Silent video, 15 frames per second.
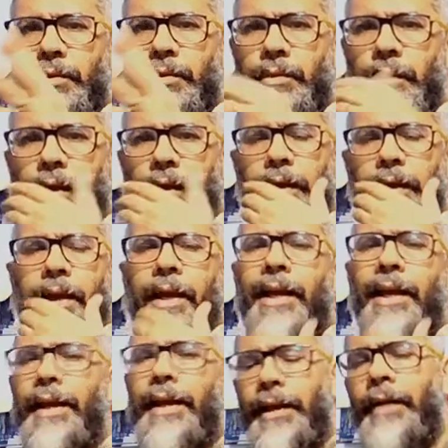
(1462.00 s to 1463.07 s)
Okay,
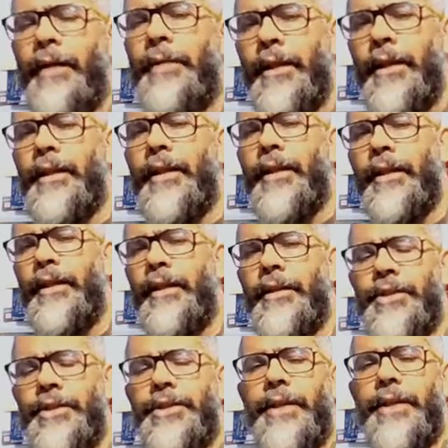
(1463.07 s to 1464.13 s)
I mean it
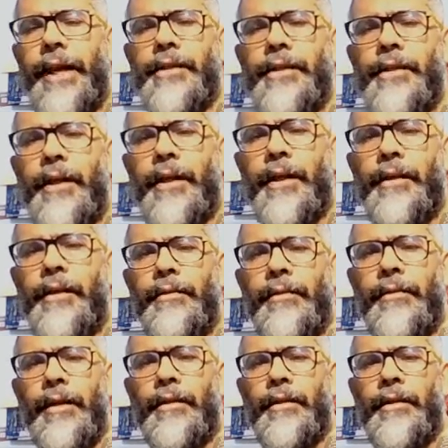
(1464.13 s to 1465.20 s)
just acts like a
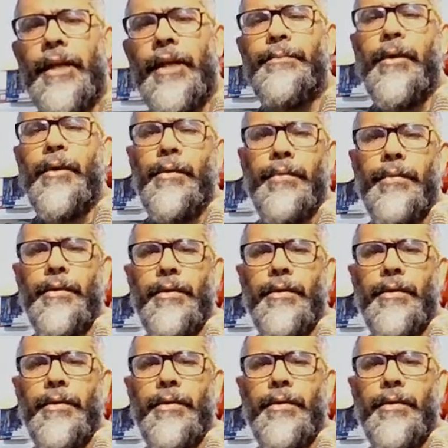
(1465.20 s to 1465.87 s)
light bulb.